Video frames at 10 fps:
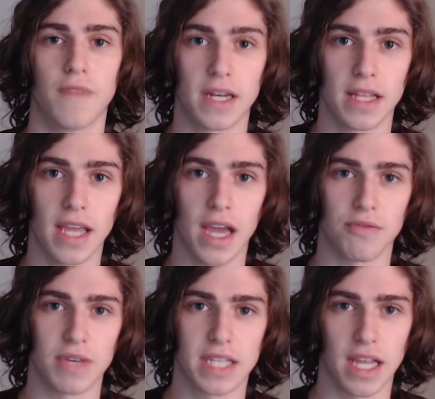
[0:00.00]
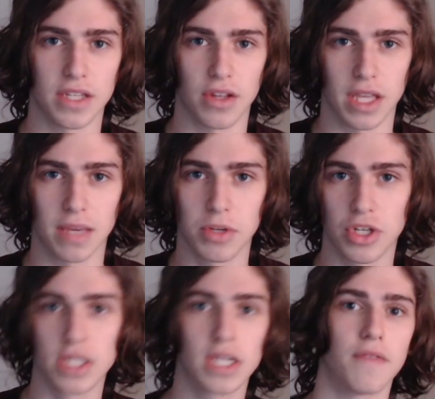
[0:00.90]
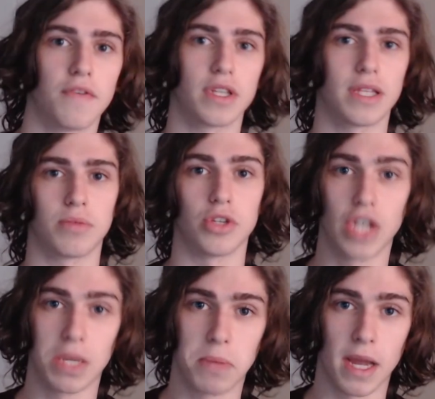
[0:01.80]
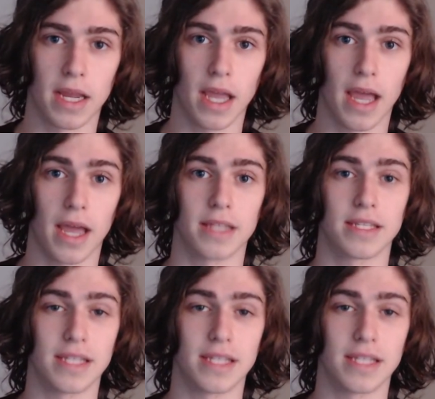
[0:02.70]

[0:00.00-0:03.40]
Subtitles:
Finally, I resized all the images, converted them to JPEG, and